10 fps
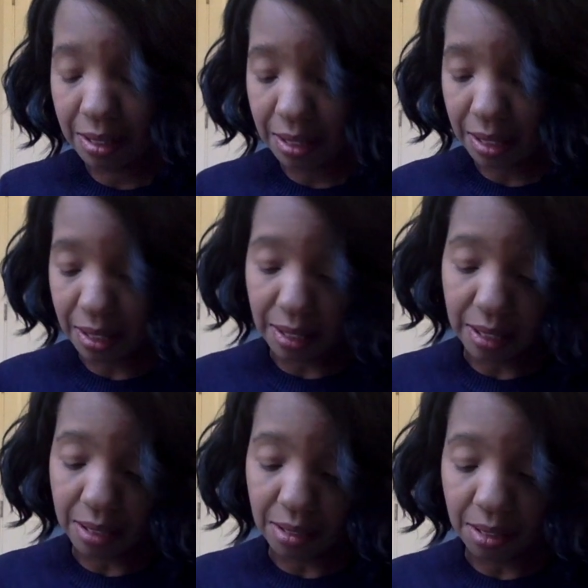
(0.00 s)
And
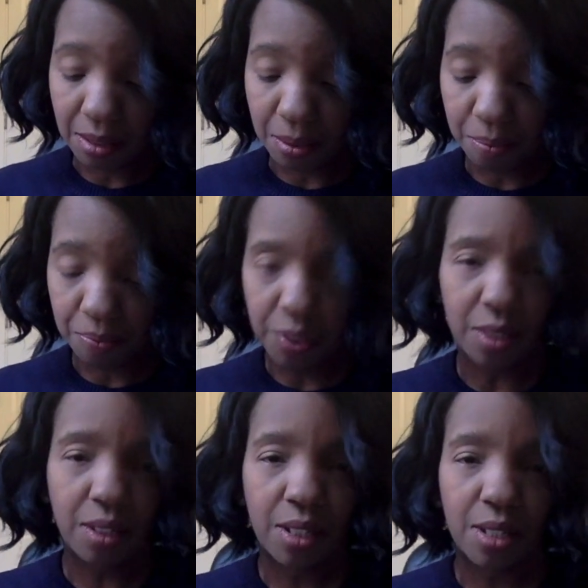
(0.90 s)
then, I
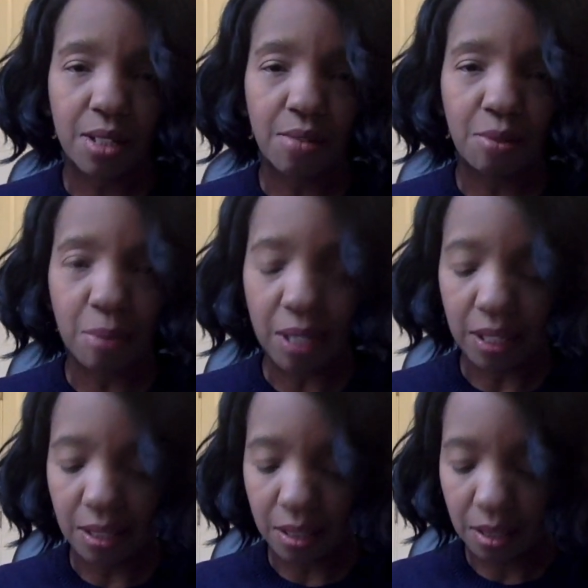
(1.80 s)
guess
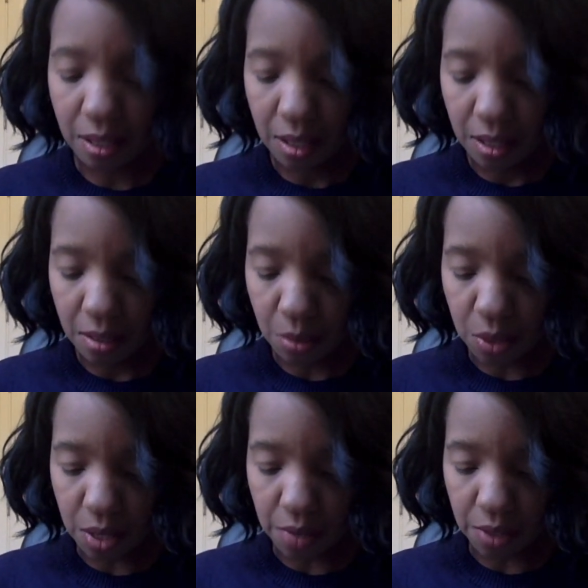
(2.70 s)
most
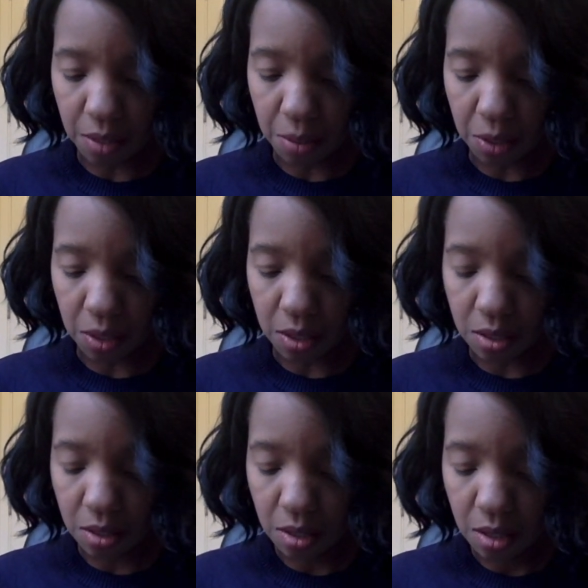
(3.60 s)
African
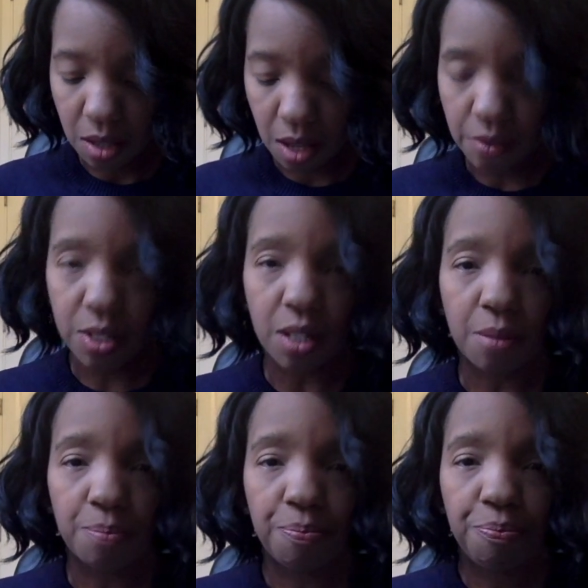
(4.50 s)
Americans have some.